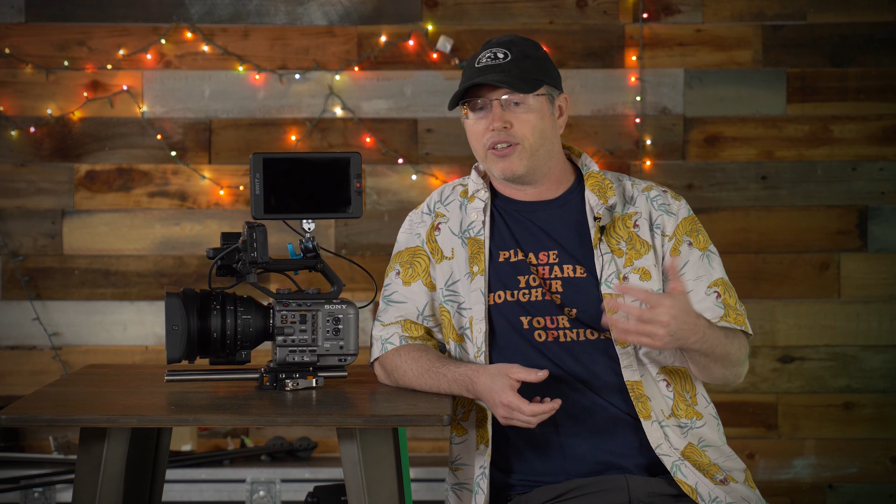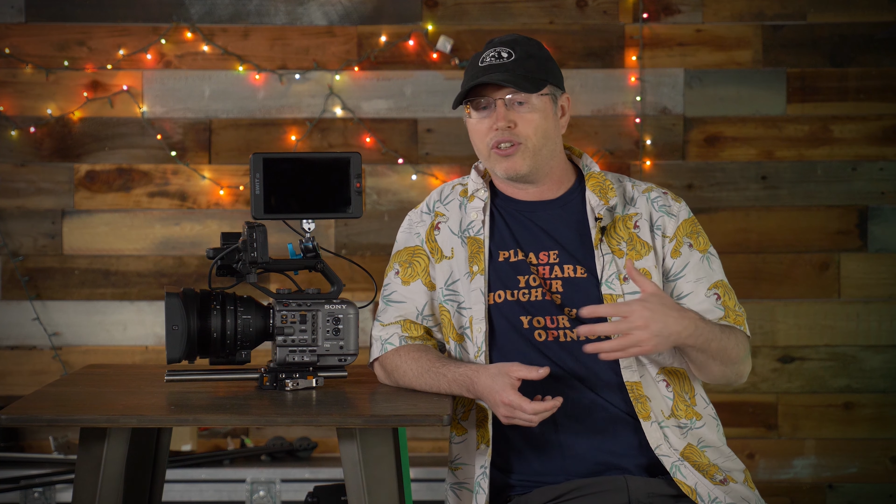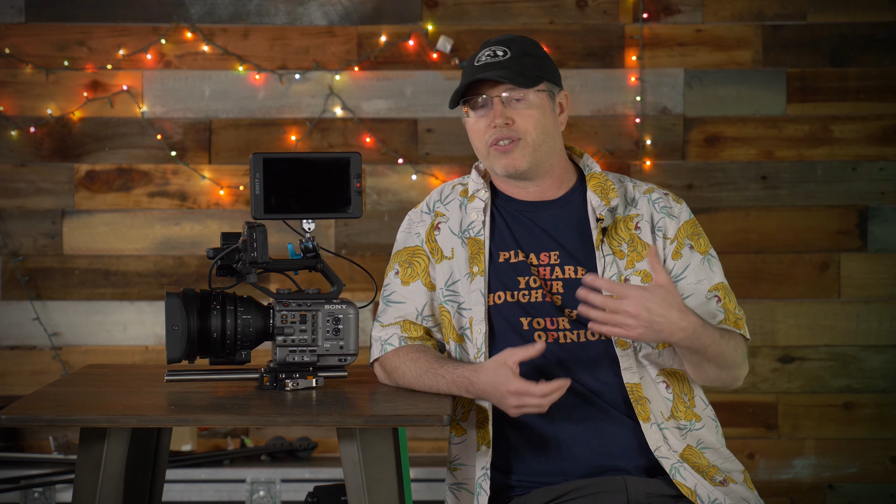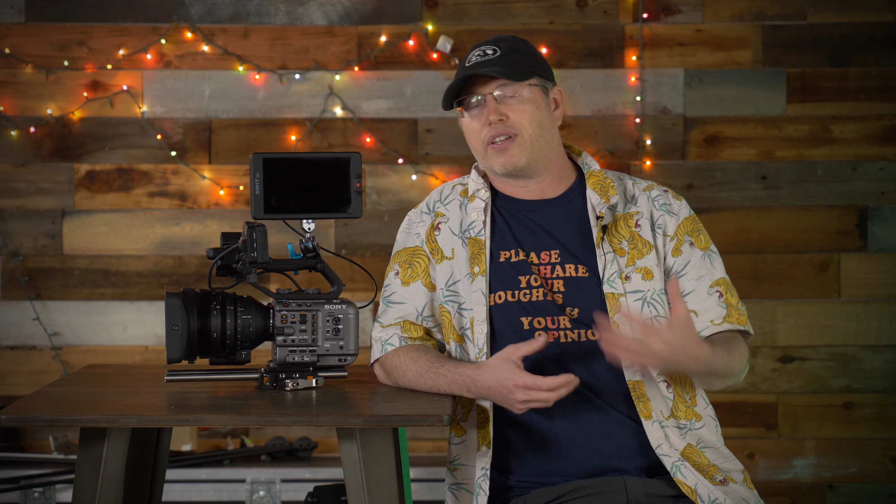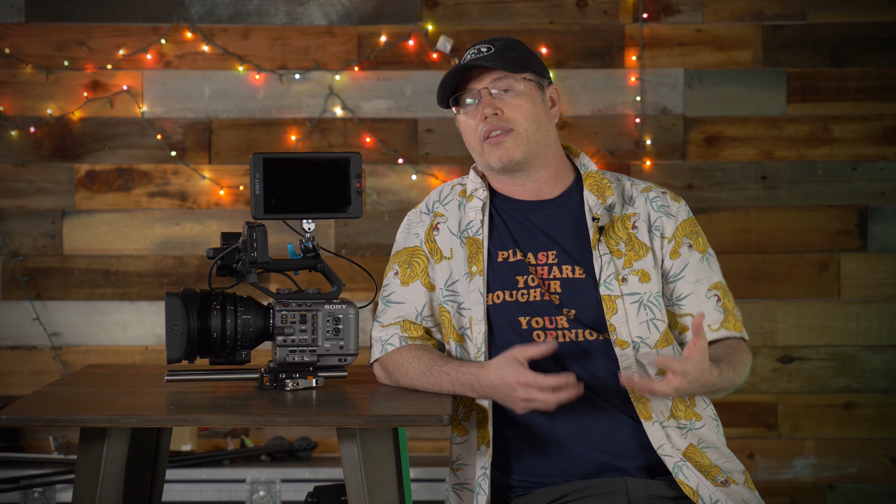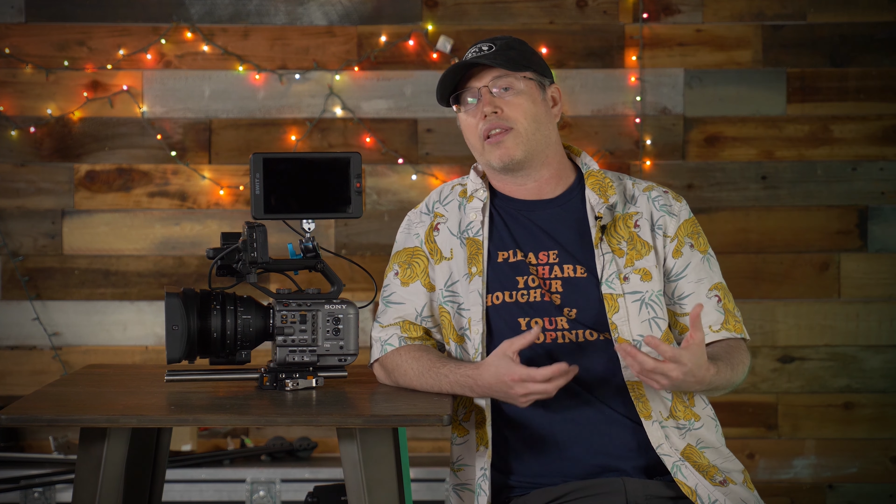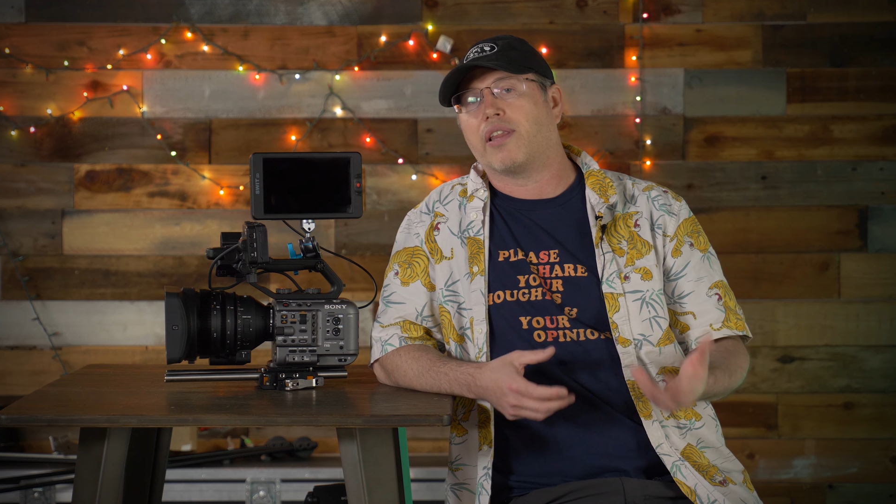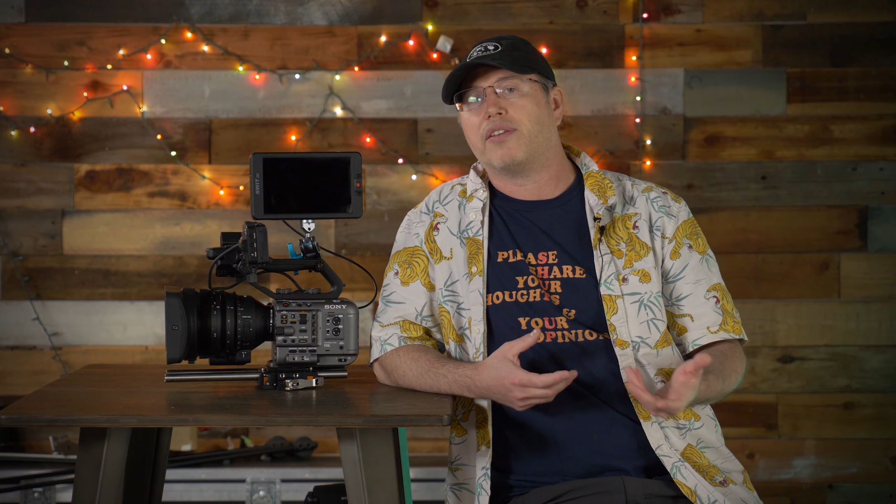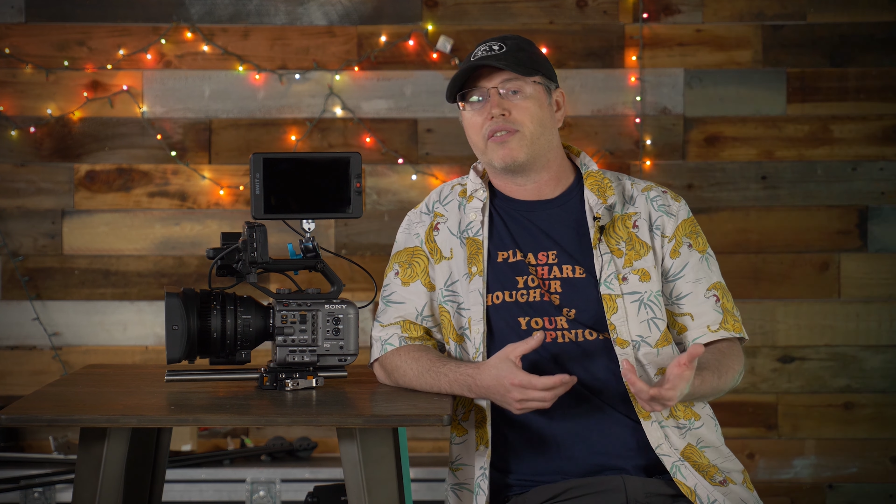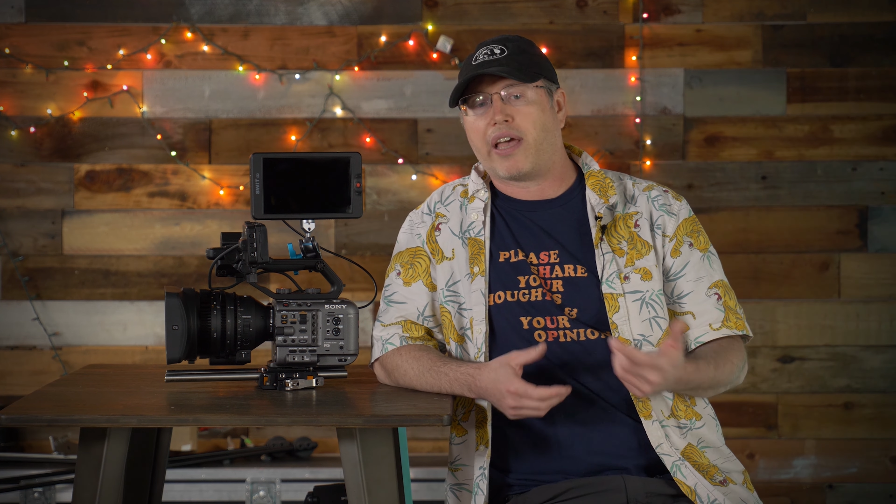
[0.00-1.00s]
and just send the
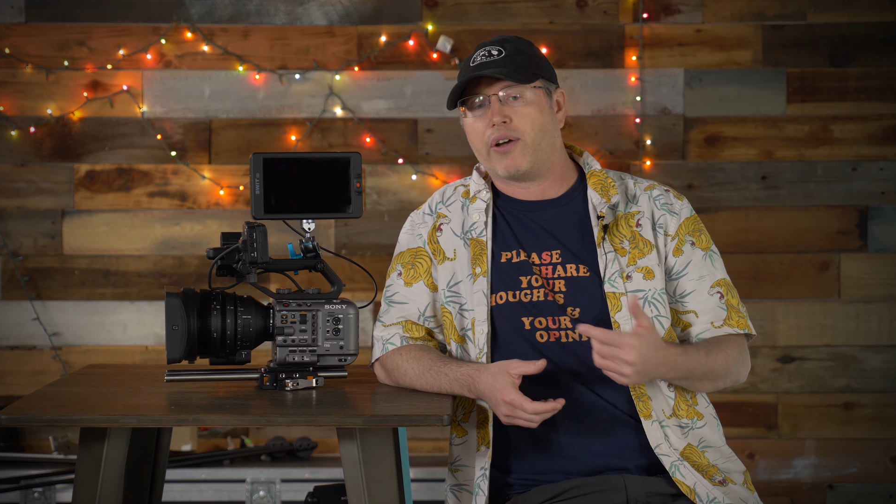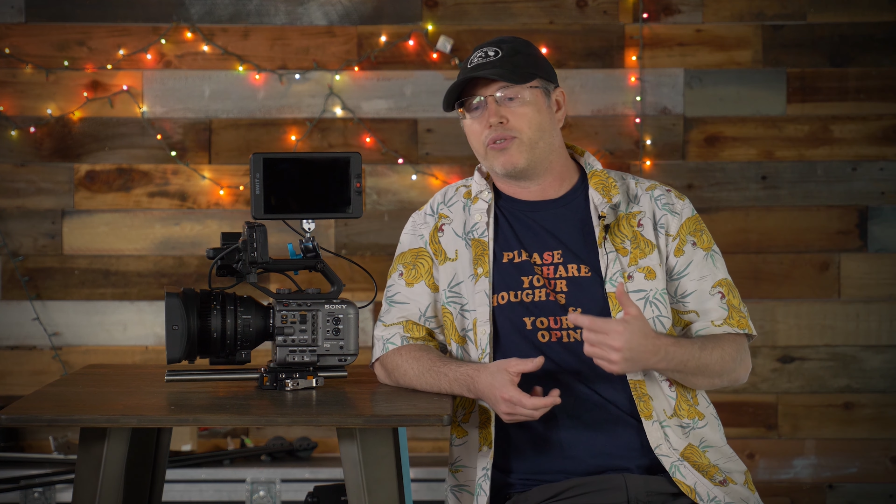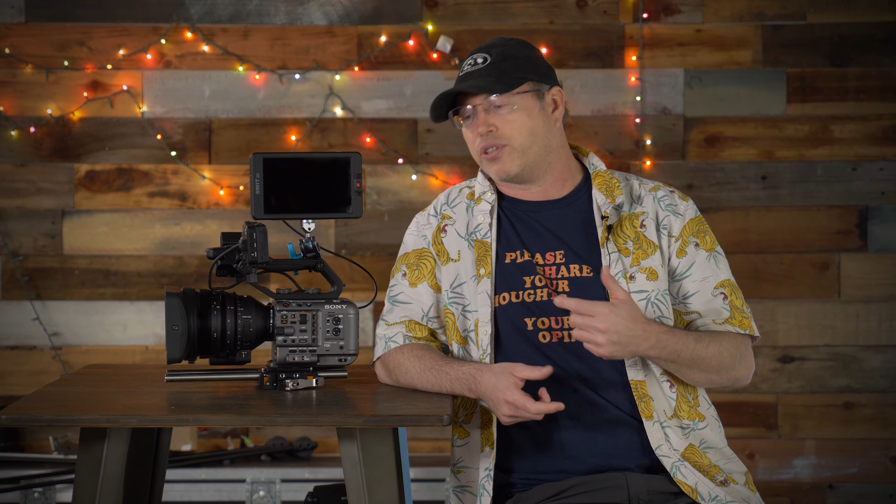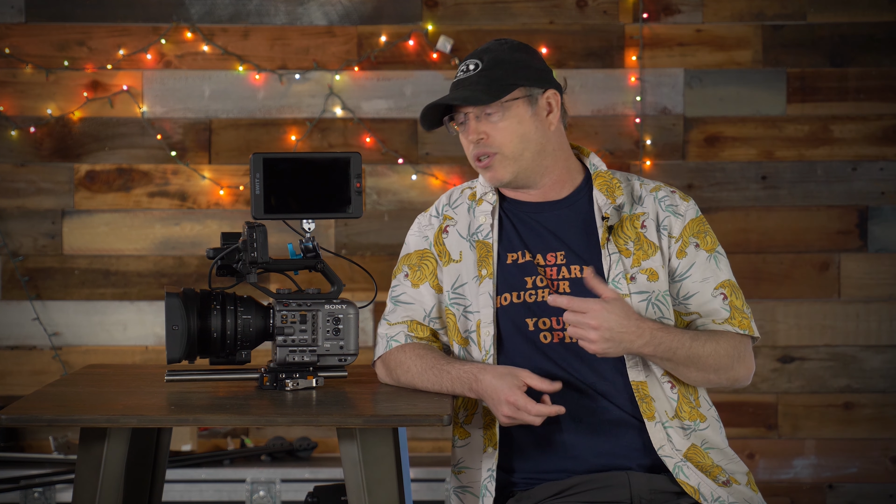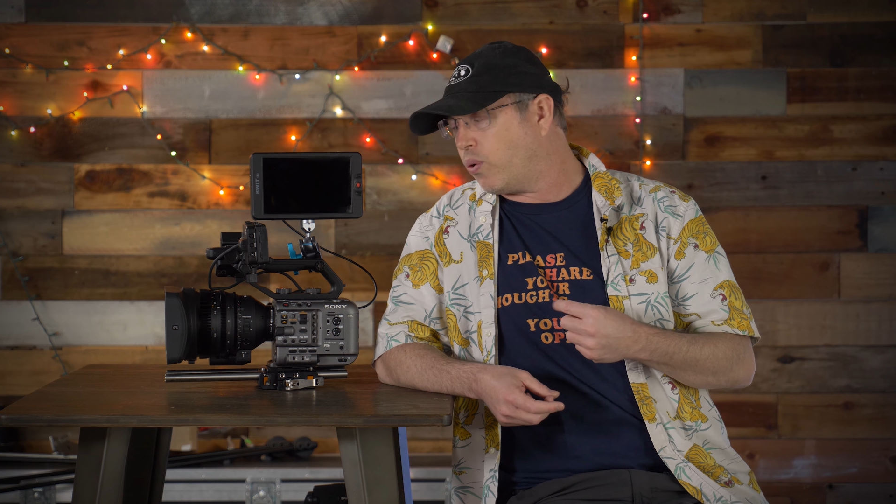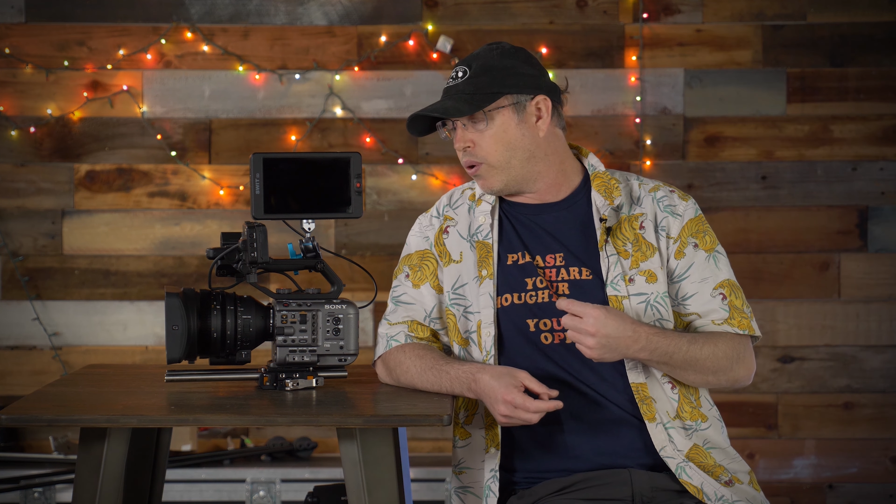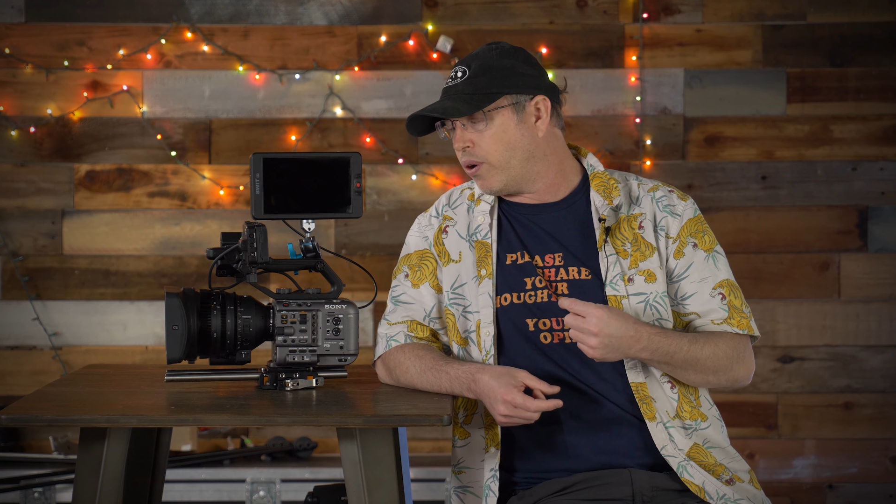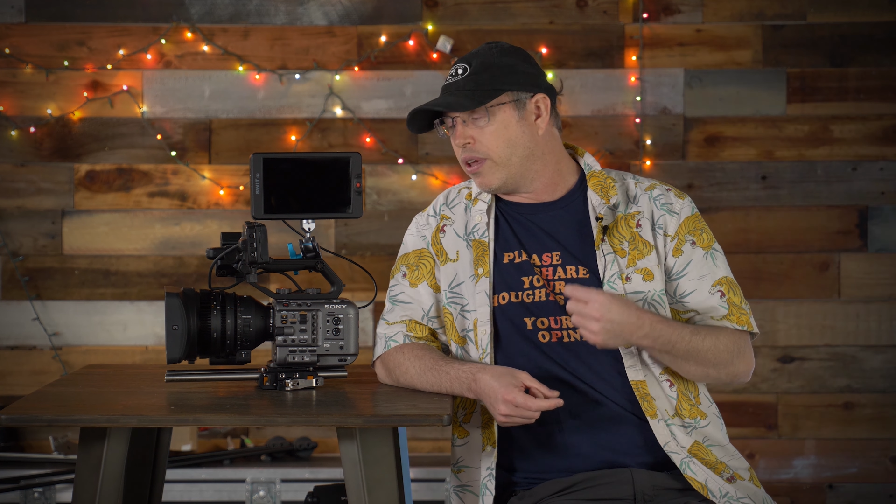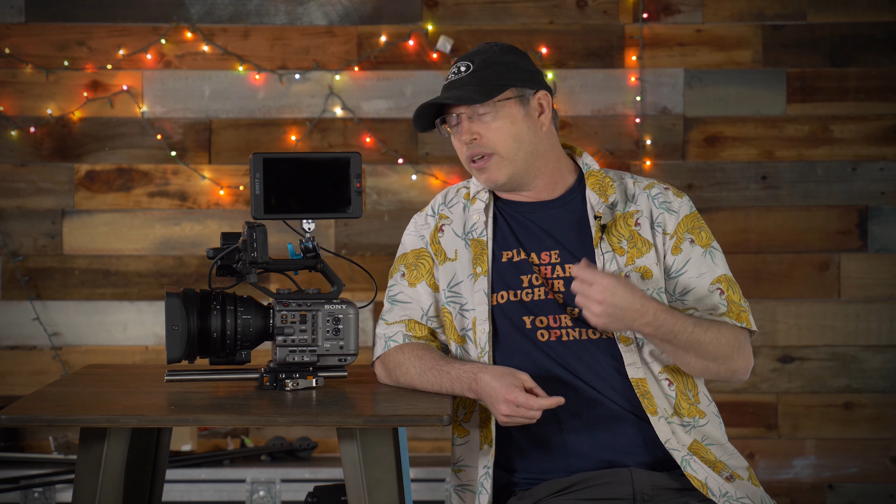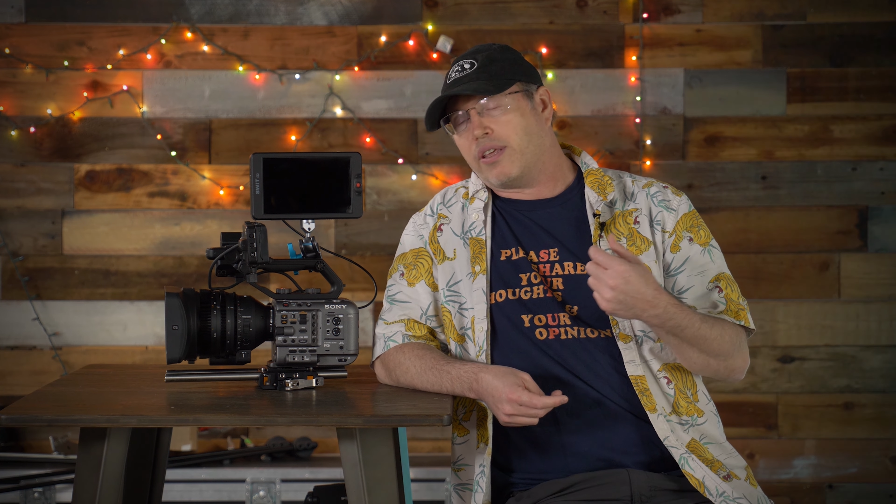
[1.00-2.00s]
LUTs out to your